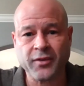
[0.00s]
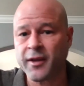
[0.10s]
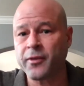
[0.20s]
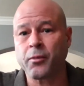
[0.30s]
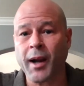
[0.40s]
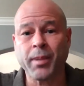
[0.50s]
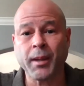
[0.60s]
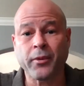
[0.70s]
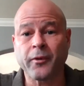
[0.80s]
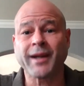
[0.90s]
It's getting the right
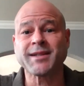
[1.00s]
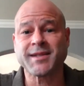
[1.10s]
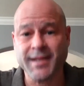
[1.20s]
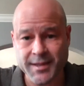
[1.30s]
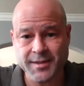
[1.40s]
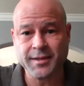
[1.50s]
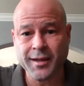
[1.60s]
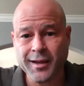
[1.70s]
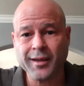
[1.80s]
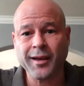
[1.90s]
people in the right seats,
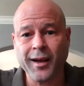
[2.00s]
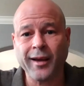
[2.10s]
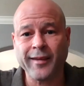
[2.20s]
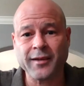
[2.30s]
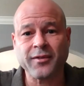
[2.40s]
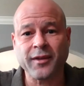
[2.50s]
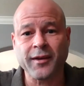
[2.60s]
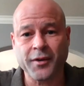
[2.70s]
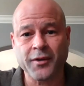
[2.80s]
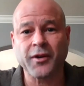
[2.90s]
uh, and that's
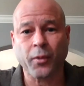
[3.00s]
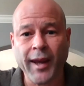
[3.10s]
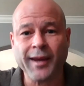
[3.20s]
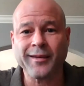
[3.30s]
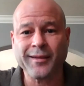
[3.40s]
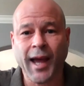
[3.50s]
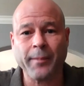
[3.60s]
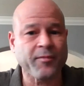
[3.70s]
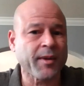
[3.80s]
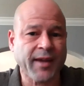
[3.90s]
the good to great
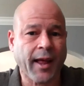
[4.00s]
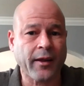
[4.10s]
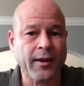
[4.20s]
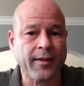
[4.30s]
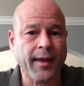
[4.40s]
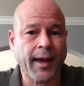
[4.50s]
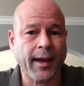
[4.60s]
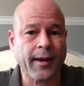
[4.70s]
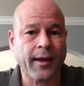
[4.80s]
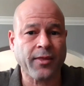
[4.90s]
type of mentality
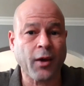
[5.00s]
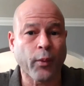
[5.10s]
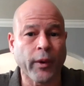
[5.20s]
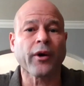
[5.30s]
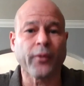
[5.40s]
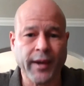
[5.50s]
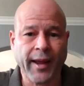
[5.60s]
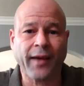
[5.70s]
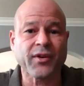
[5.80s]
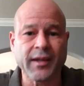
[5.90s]
that I think we are going to
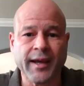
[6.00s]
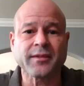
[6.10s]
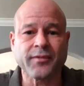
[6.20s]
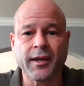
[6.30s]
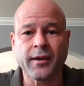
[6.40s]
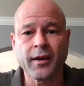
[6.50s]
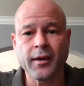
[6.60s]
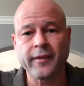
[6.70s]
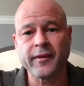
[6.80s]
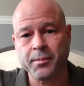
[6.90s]
have collectively
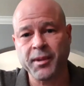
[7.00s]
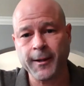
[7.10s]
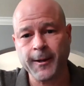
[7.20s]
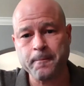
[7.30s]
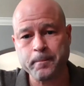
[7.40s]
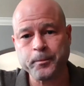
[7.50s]
in the DPD.